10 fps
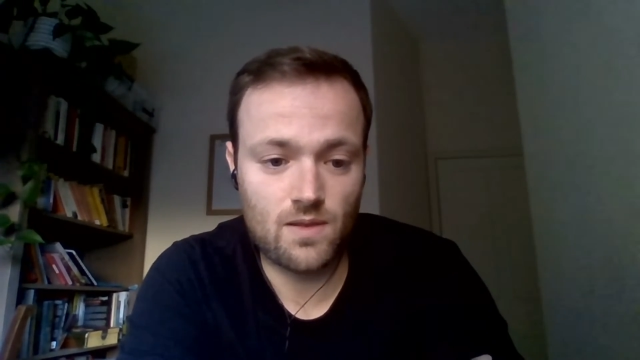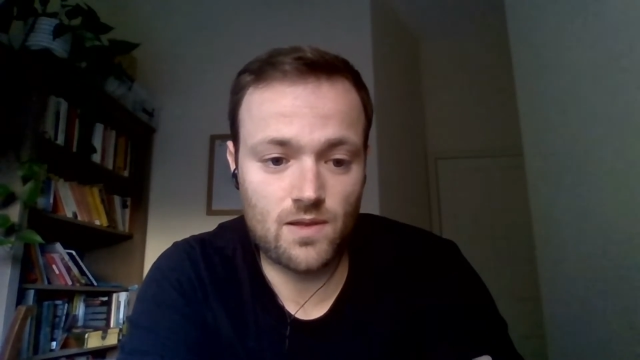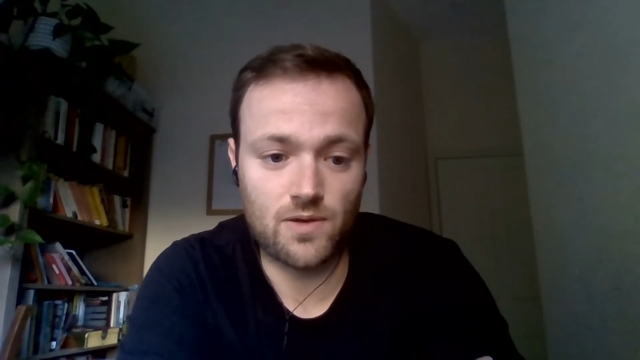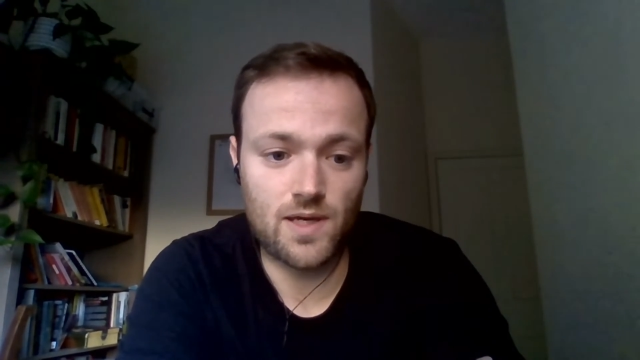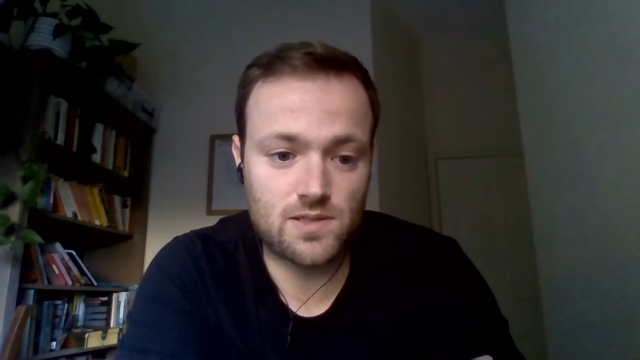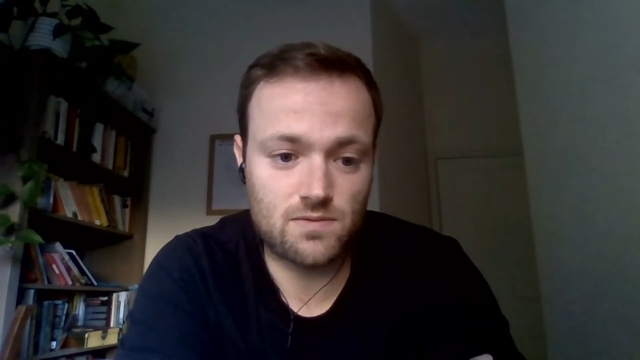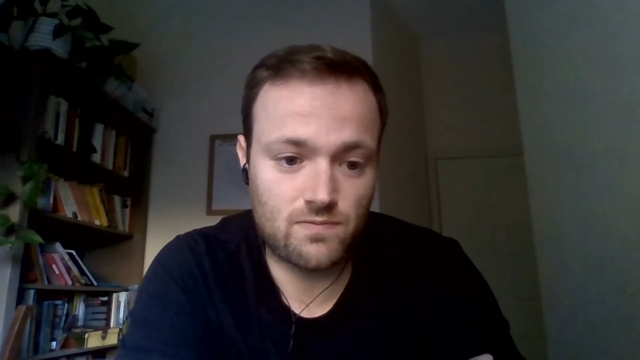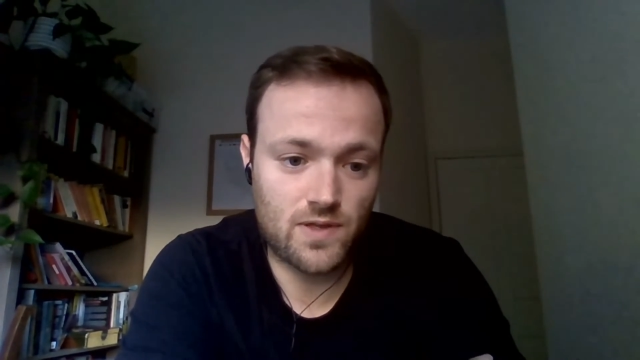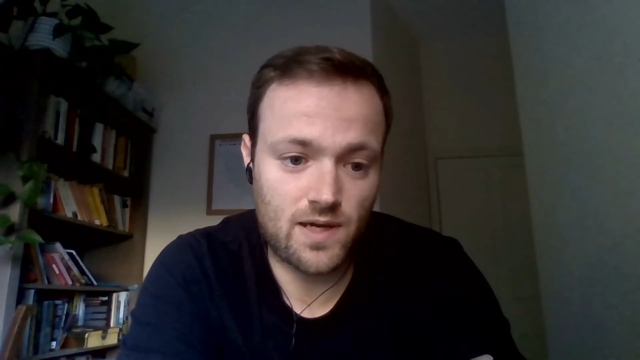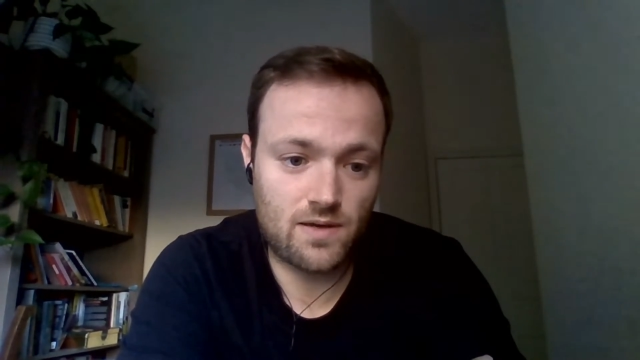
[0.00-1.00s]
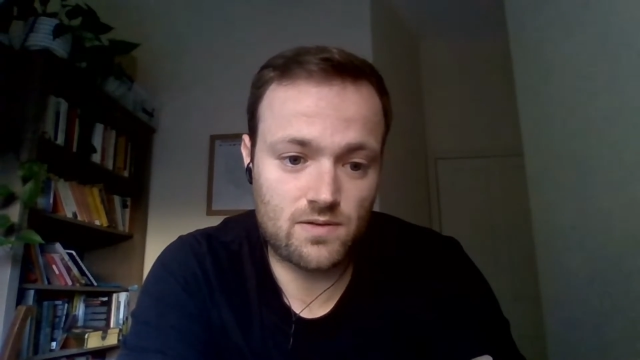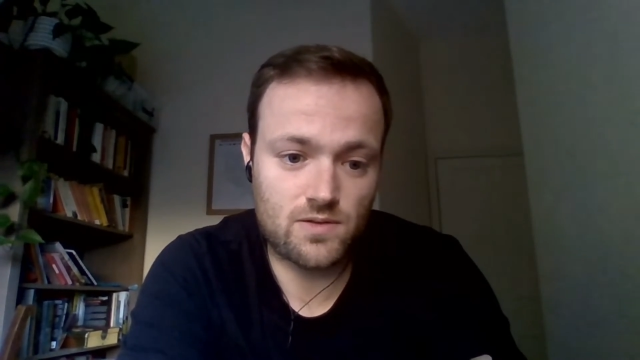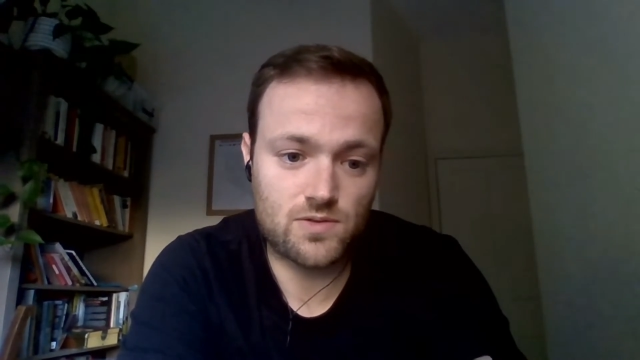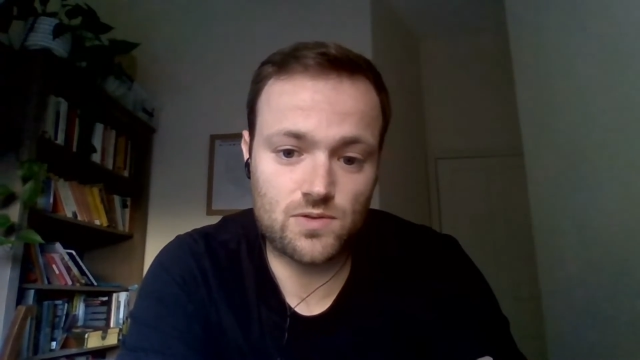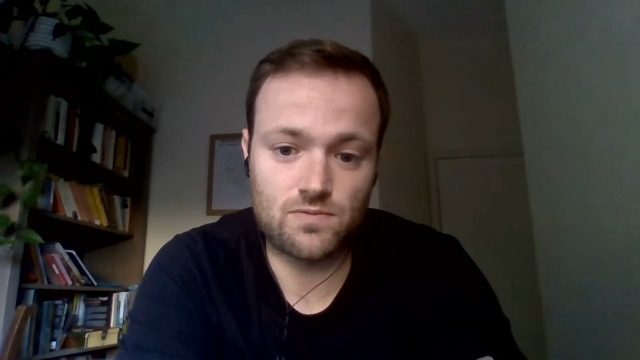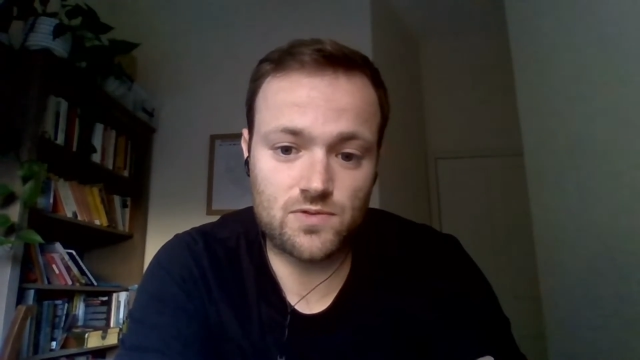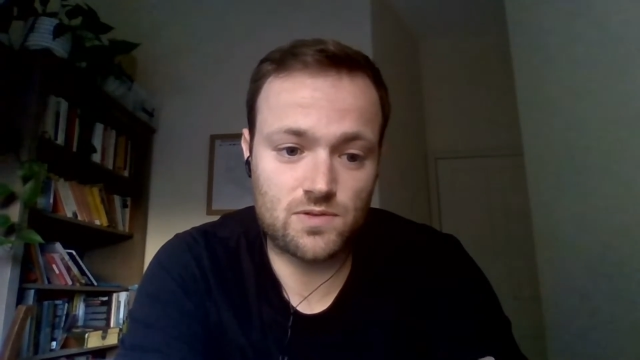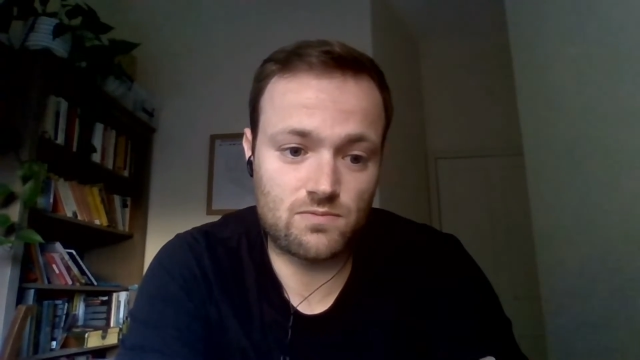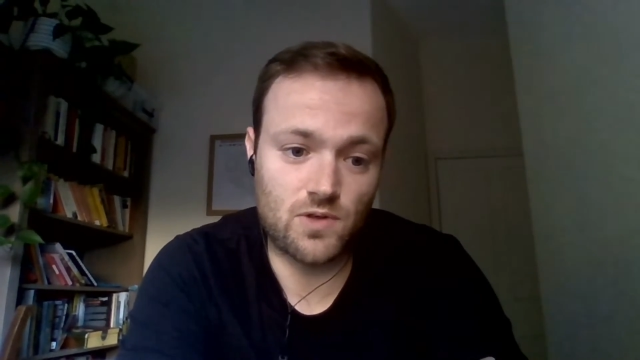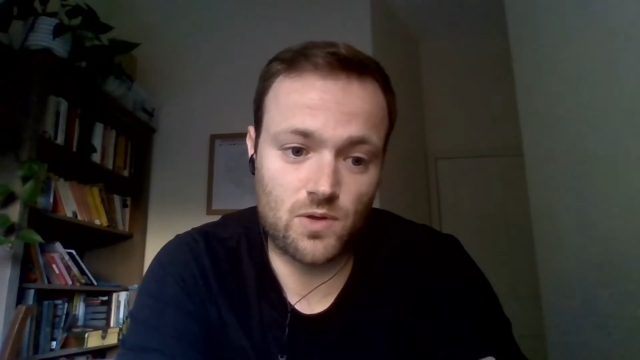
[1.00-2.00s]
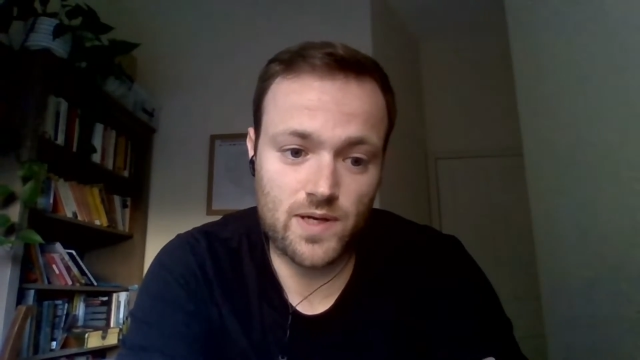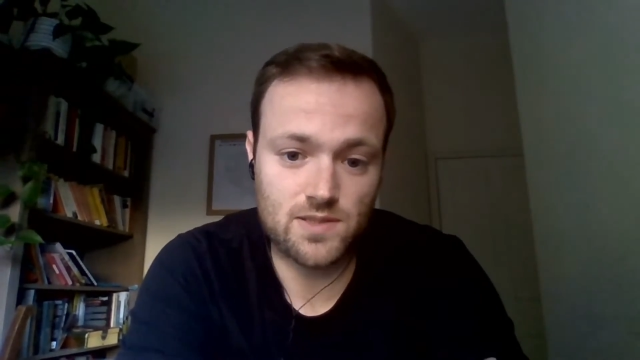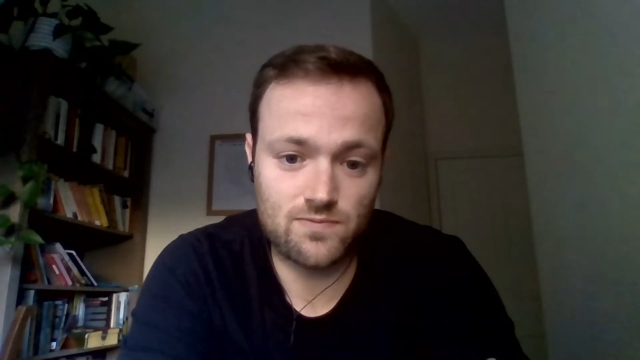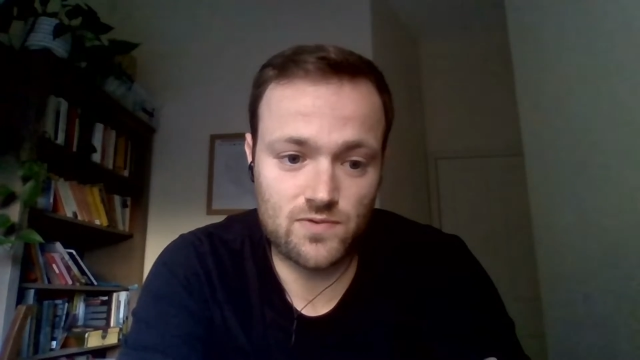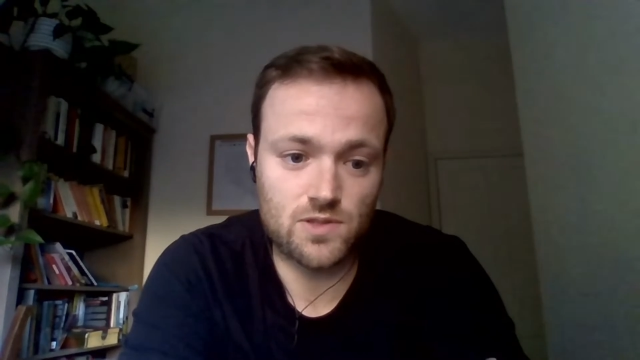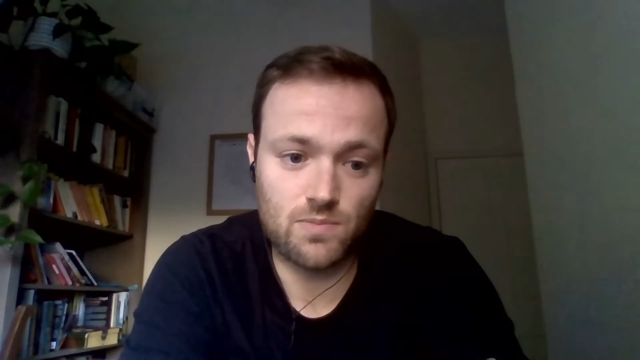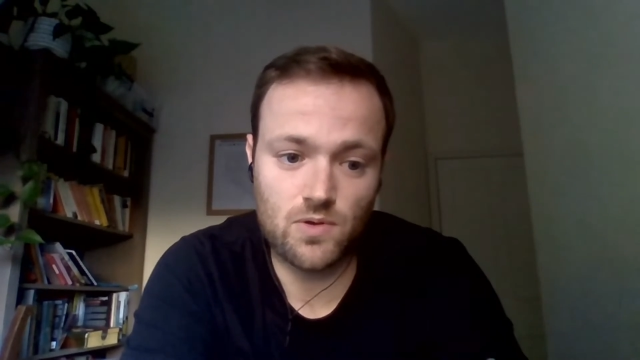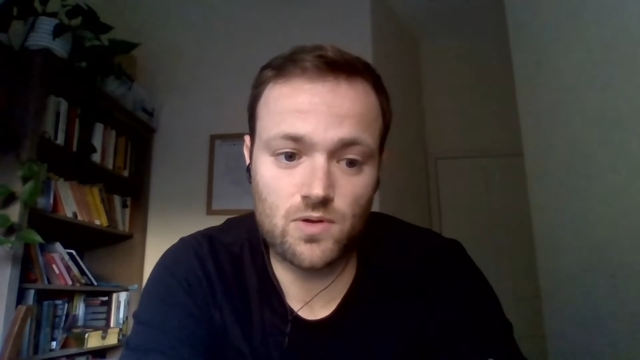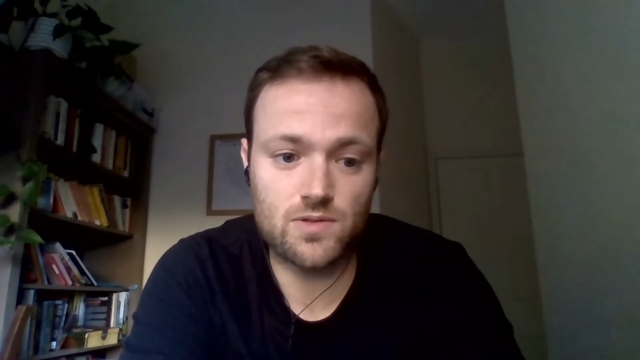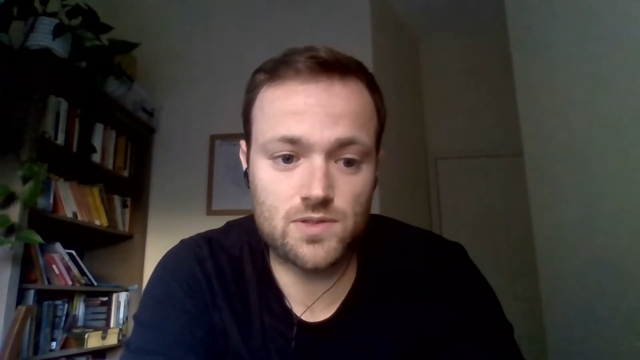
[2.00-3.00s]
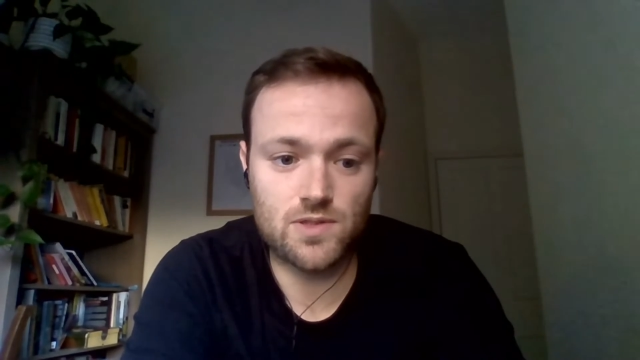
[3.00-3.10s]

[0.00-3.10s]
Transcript: location for that sort of request for support.